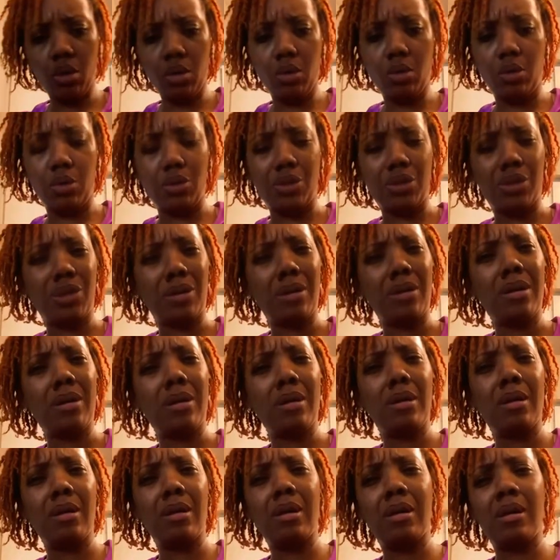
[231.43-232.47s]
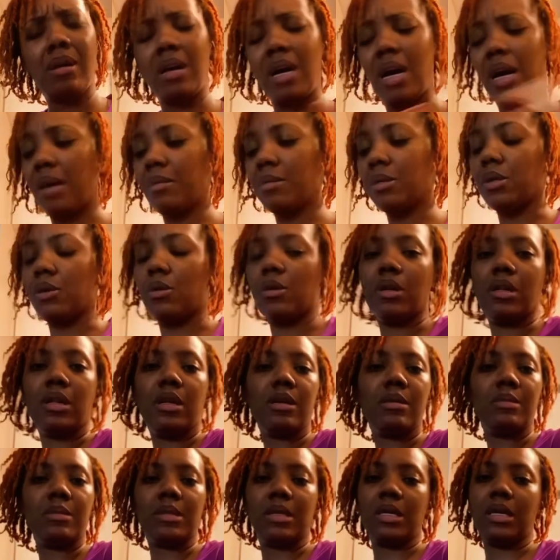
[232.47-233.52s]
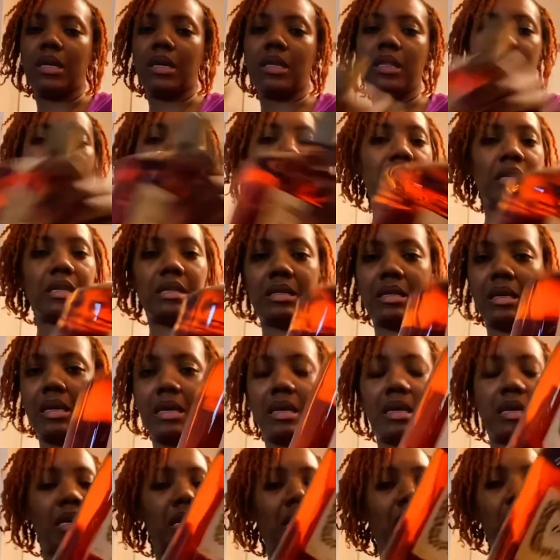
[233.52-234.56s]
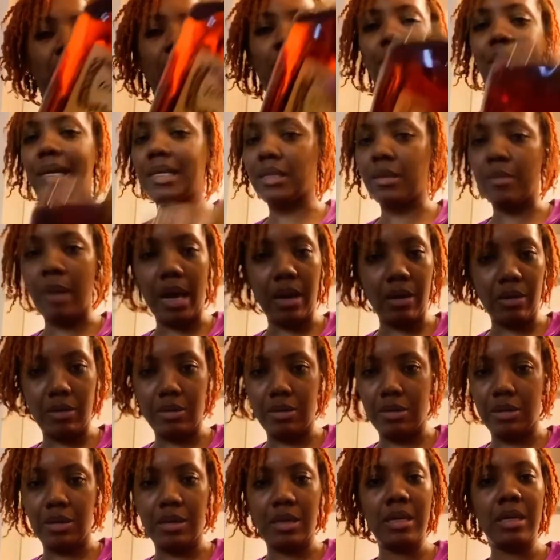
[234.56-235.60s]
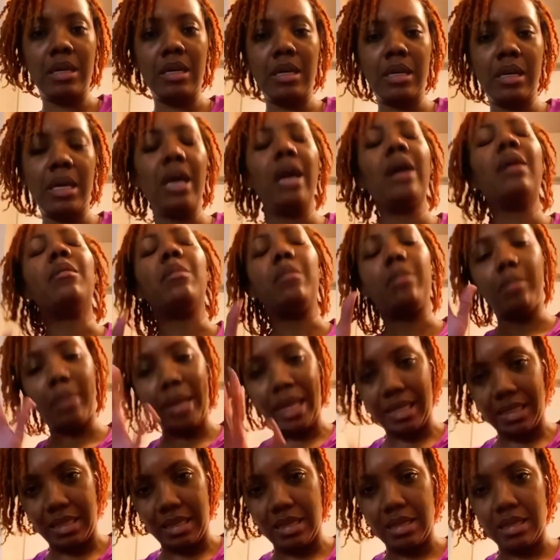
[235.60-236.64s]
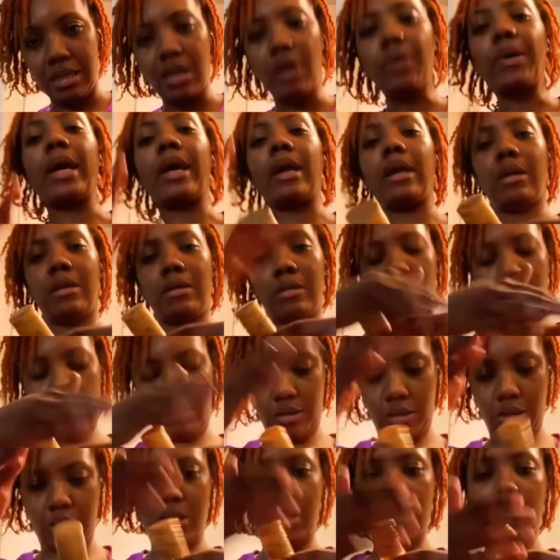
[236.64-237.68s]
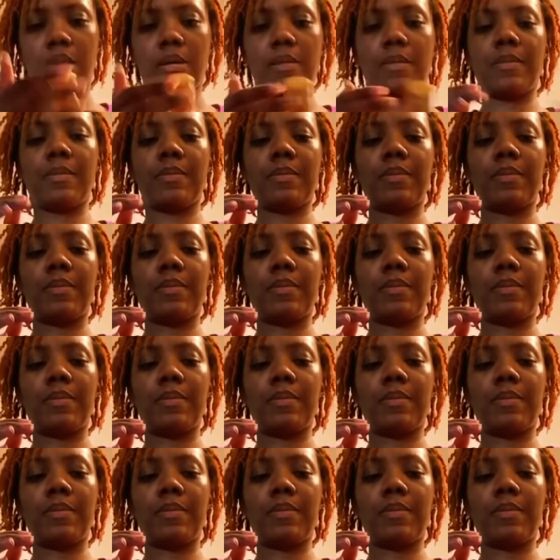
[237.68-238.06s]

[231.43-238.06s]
Oh, shoot. I'm so clumsy. The Hennessy. Bless the bottle. Bless it. Okay. Good job.